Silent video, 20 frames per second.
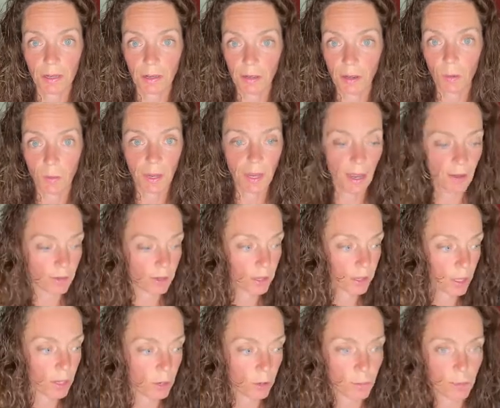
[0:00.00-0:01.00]
You know, we have a
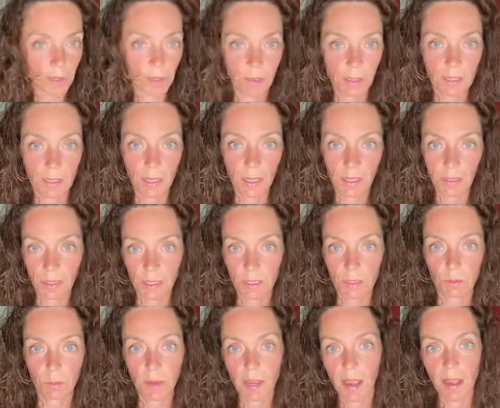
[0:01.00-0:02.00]
globe, it looks like
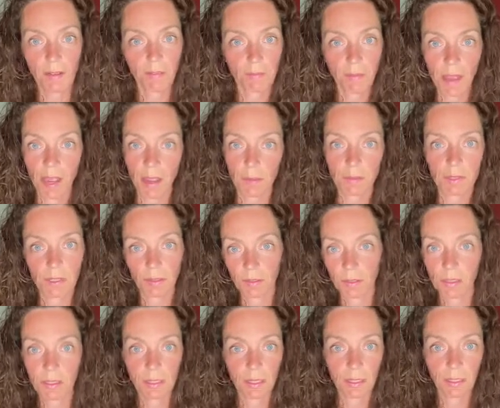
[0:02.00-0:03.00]
this. We have maps, it
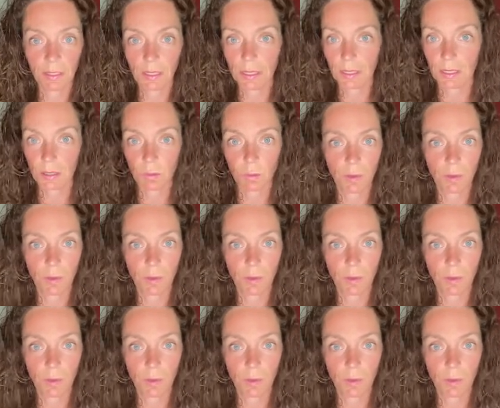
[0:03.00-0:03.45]
looks like this.